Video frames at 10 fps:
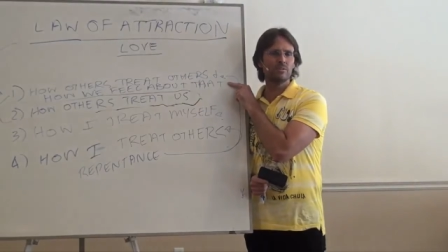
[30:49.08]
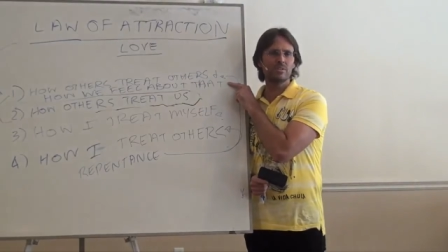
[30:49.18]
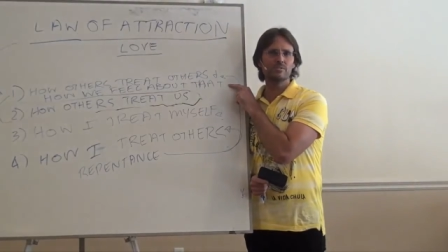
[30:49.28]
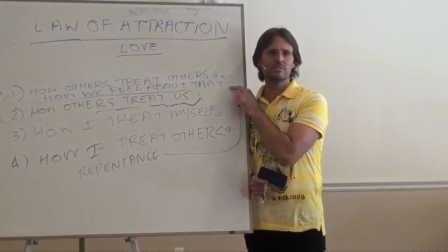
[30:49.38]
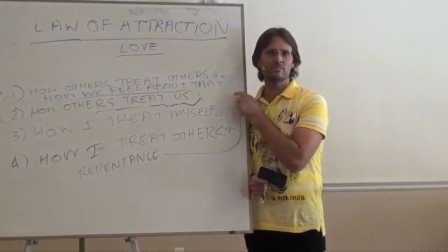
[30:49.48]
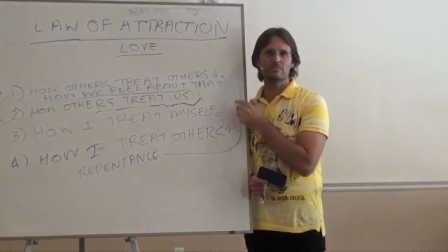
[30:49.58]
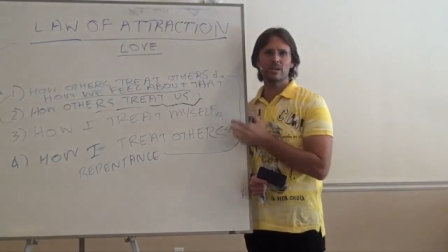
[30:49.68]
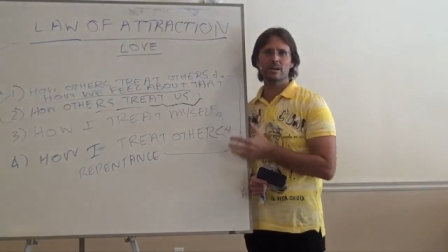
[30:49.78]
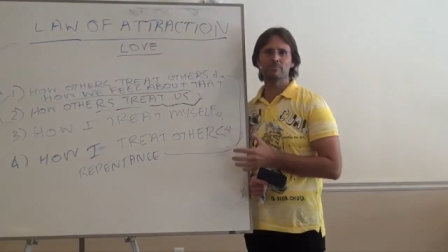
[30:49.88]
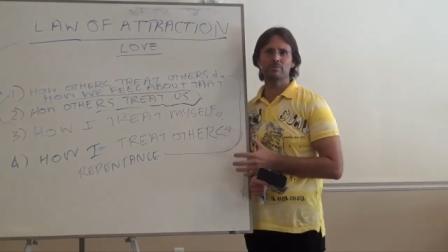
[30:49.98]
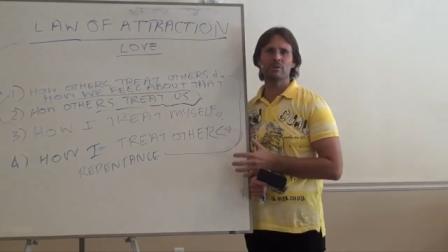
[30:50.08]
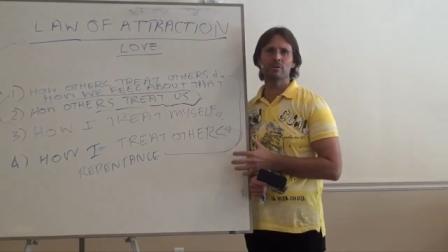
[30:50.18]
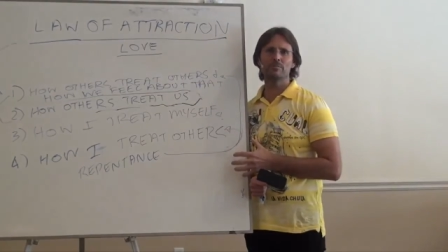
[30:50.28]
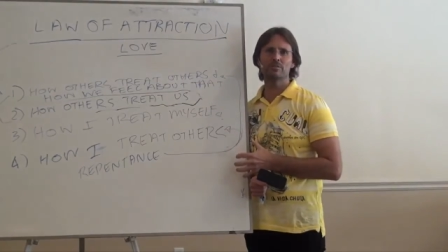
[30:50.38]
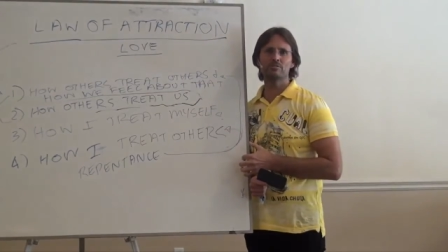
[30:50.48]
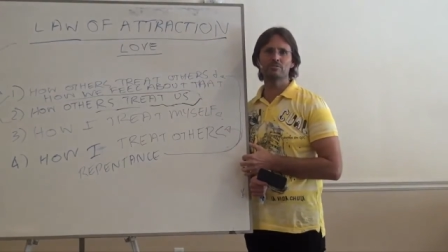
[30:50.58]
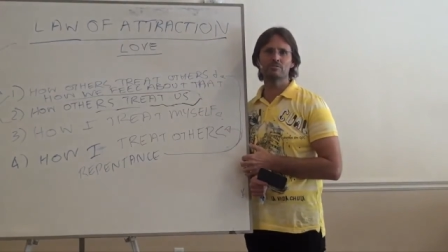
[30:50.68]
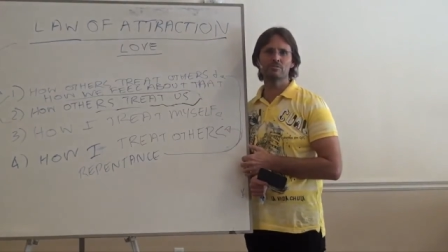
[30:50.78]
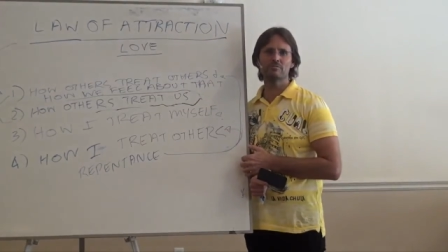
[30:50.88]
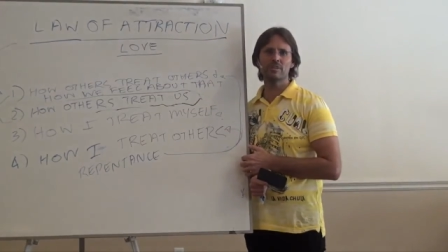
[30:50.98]
These are our primary
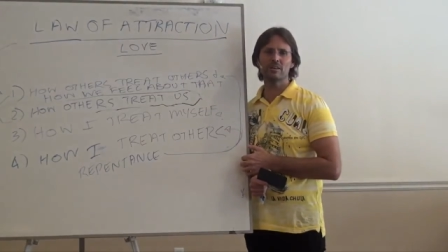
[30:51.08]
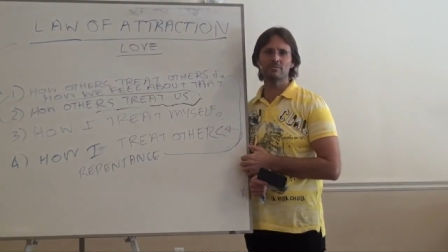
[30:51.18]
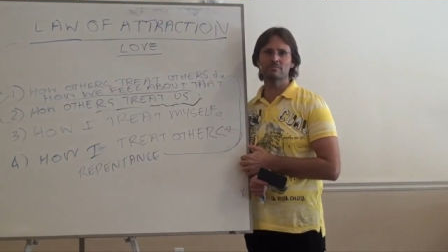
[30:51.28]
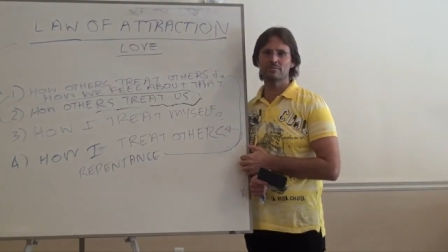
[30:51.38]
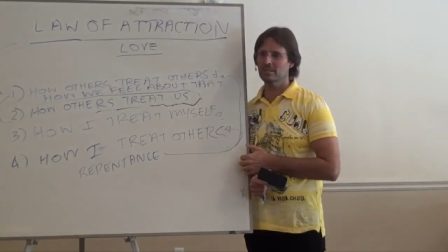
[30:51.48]
issues of love.